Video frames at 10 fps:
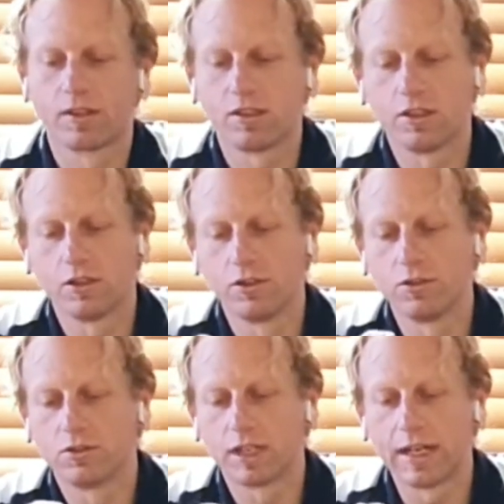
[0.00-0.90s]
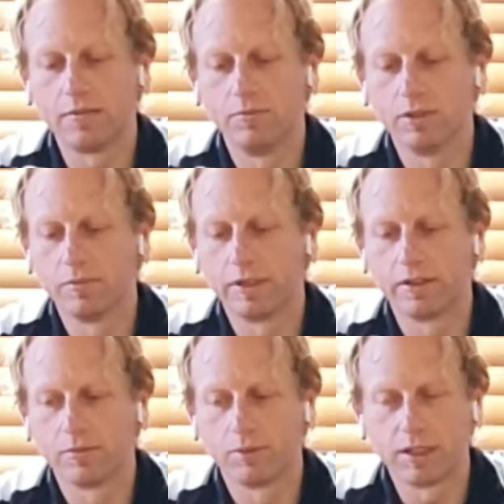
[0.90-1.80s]
You lose 8mm
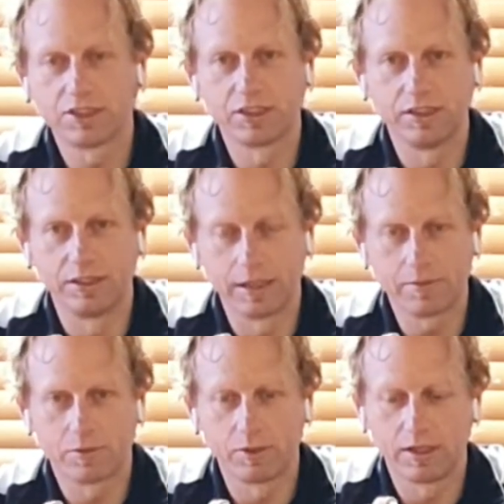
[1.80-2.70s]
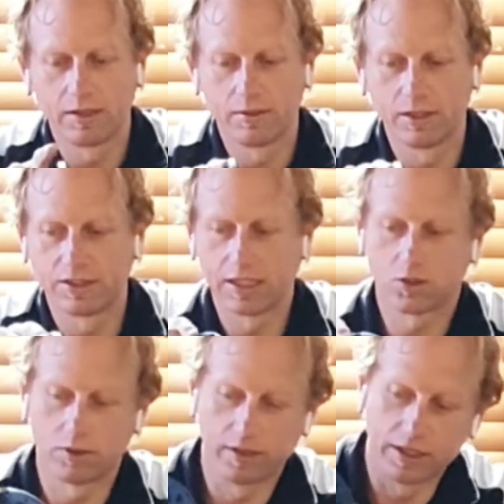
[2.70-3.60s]
in plunging depth when you attach
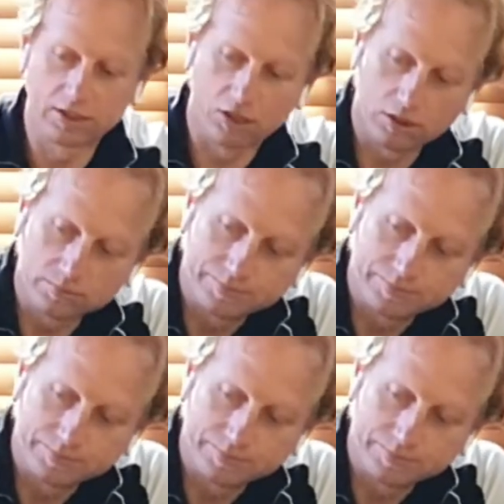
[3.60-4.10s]
one of these on.